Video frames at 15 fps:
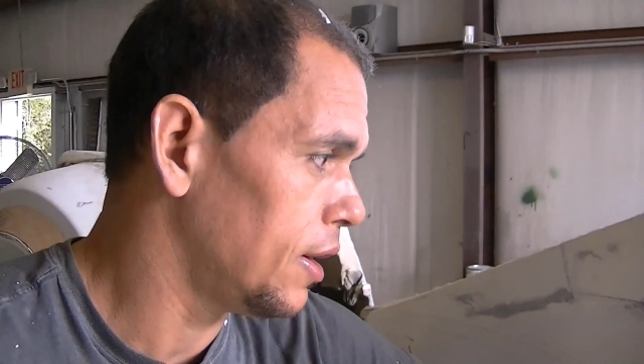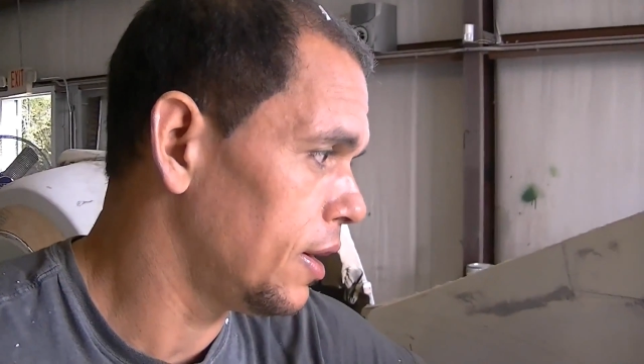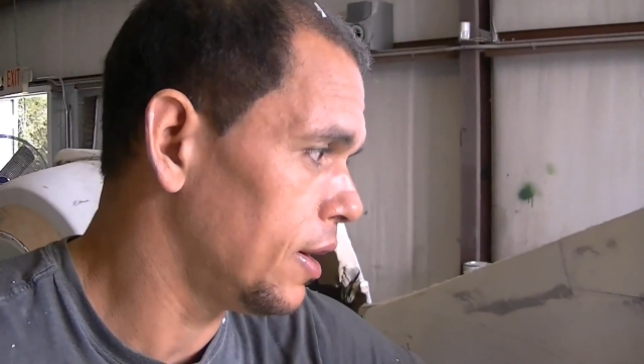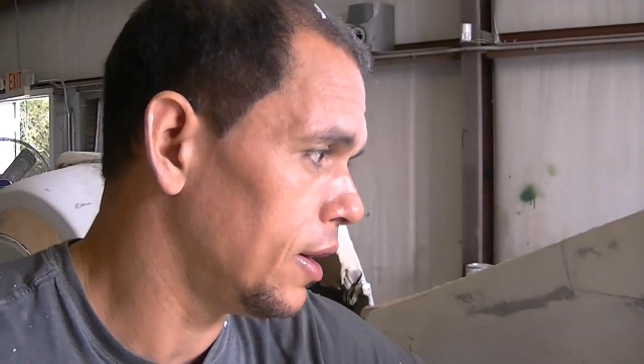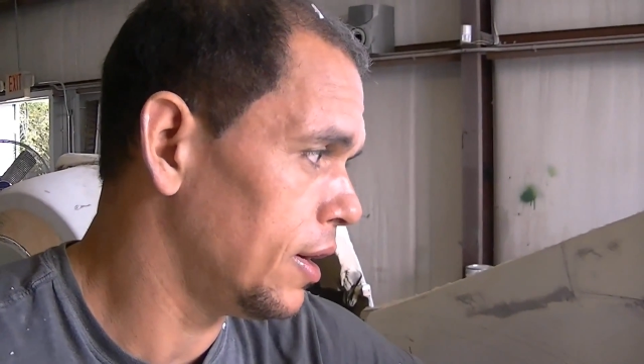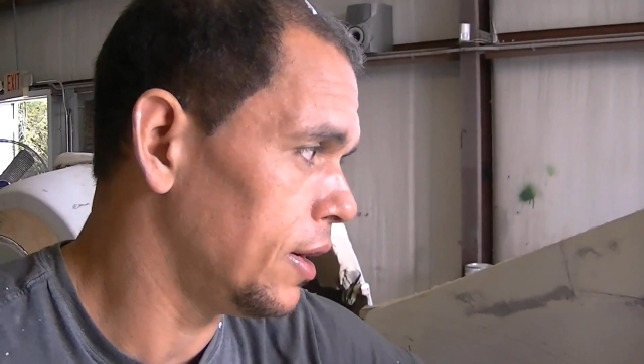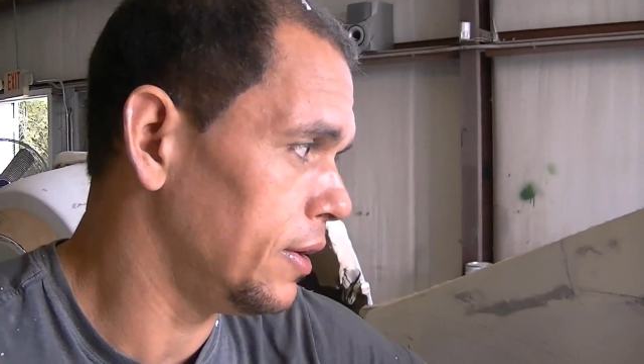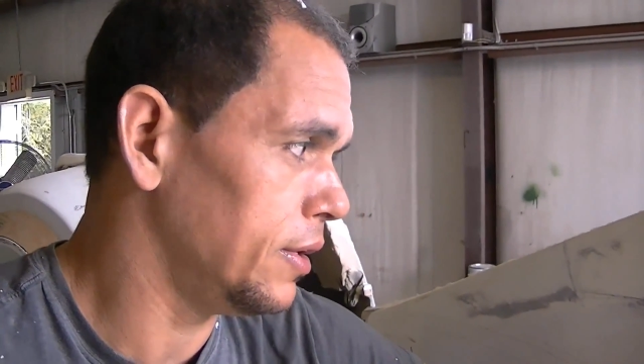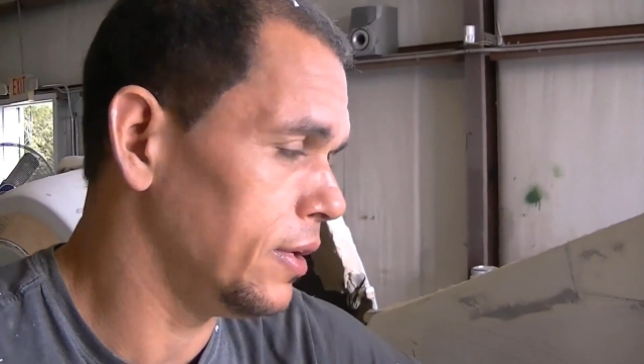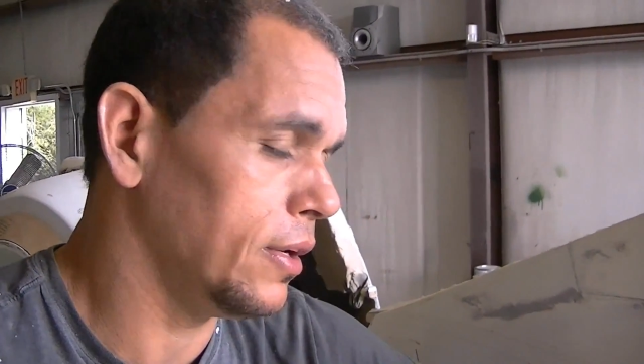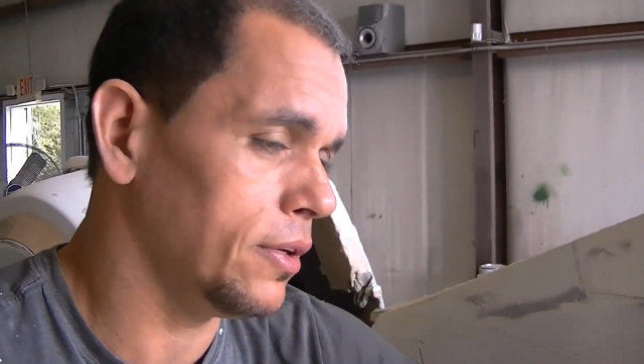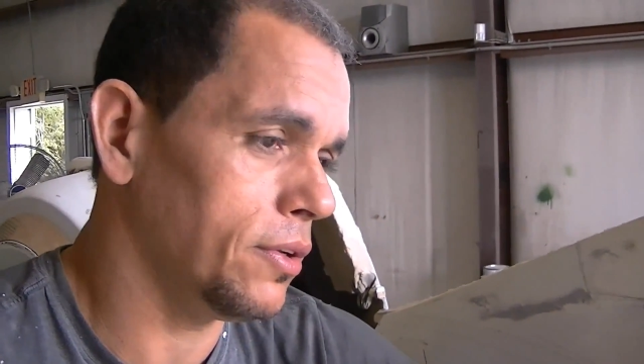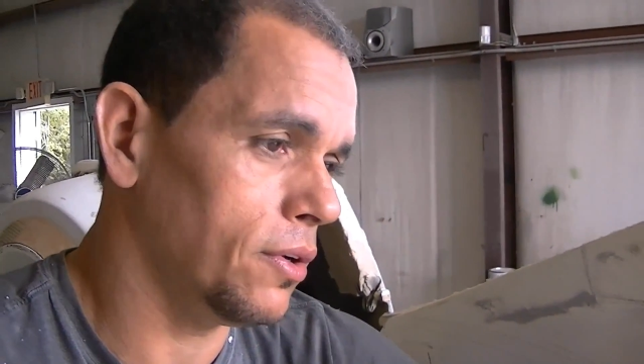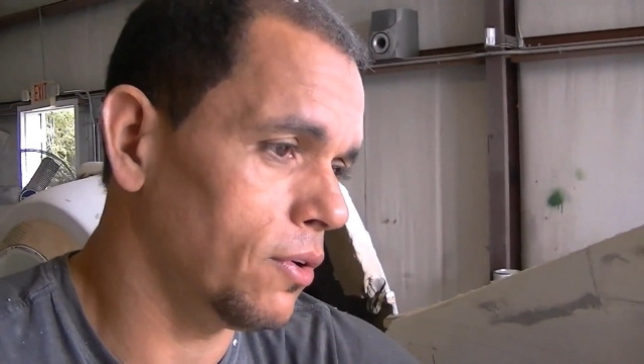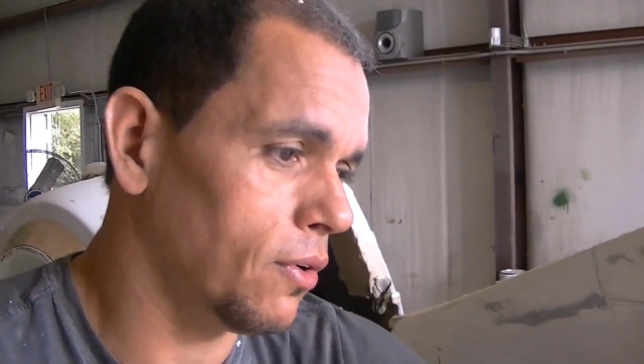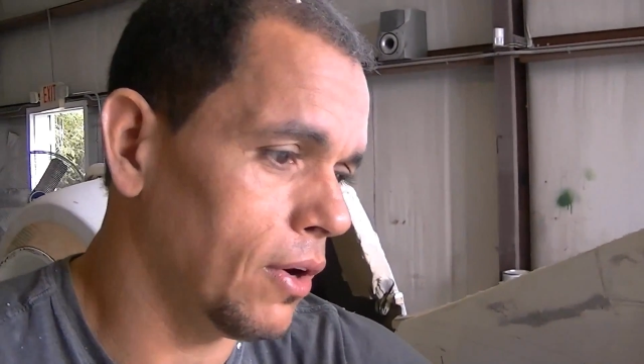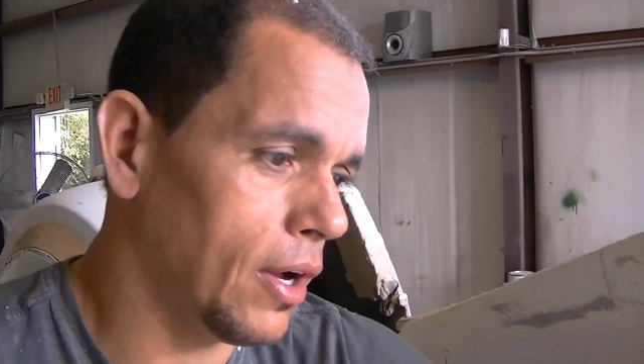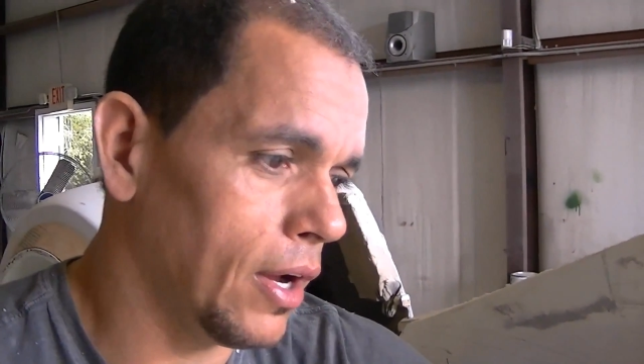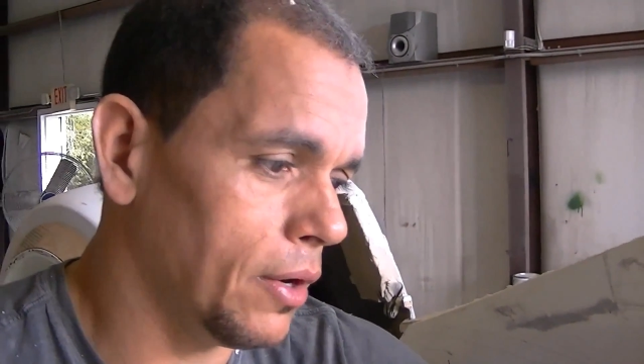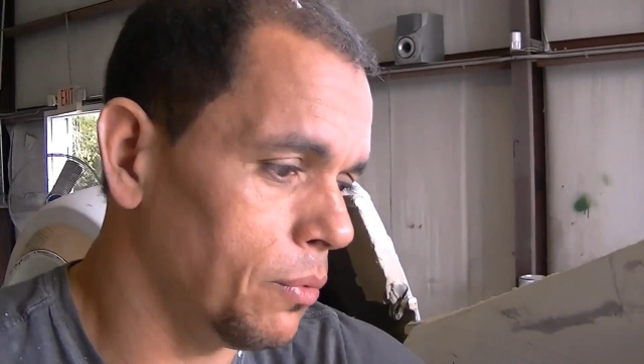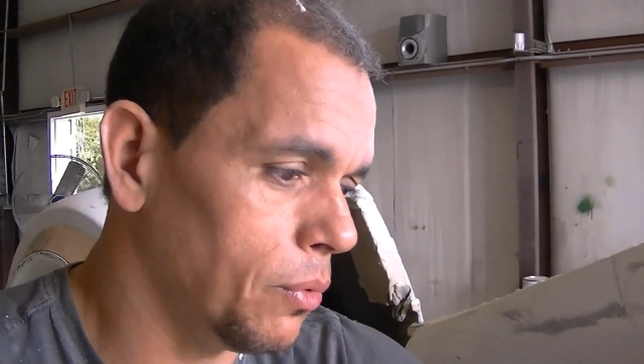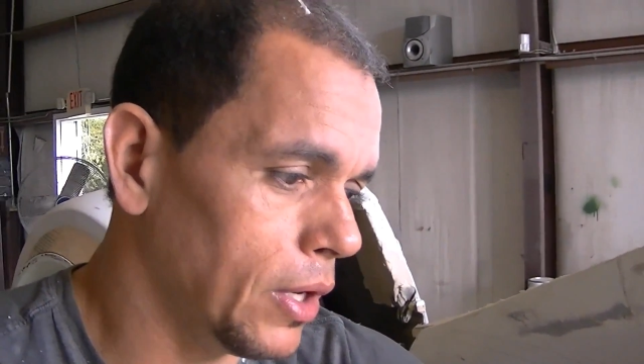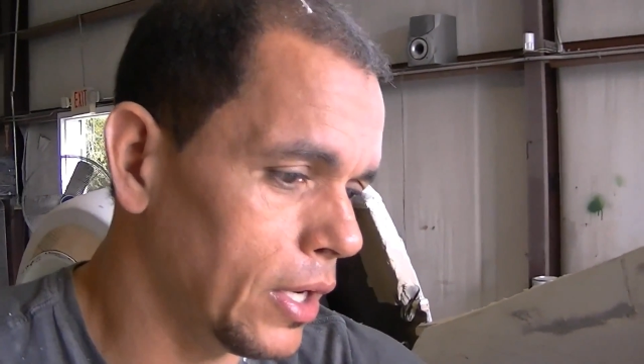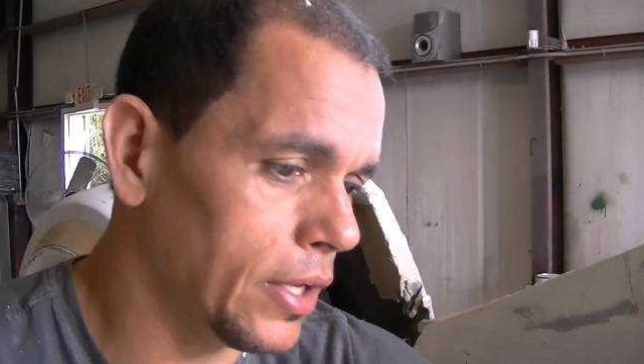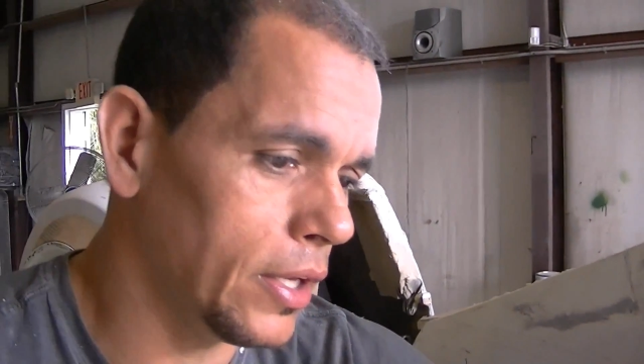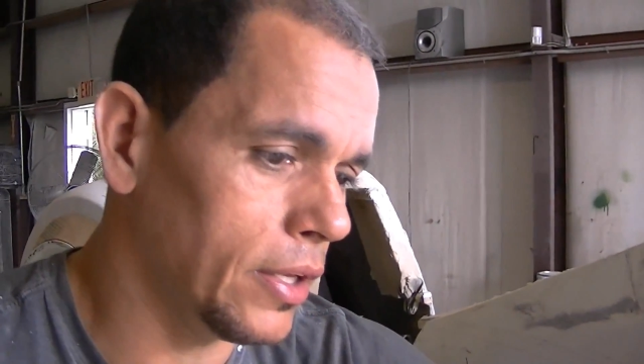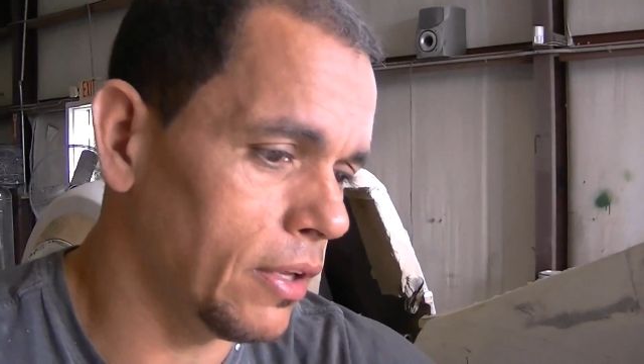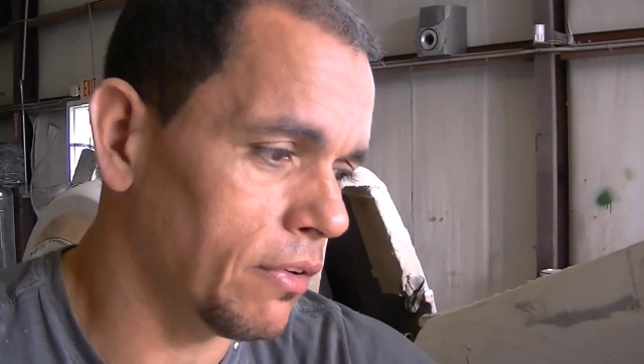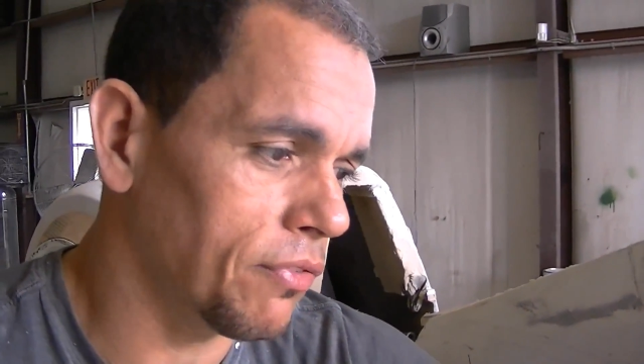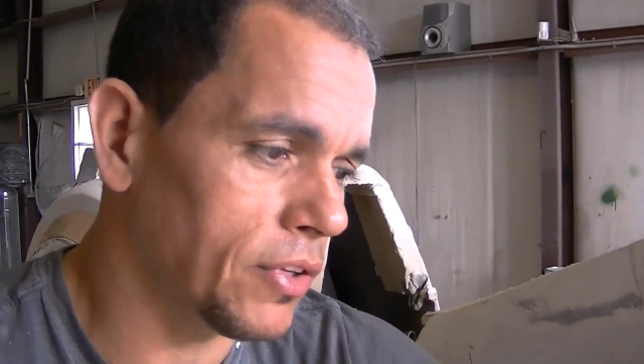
and, you know, I really,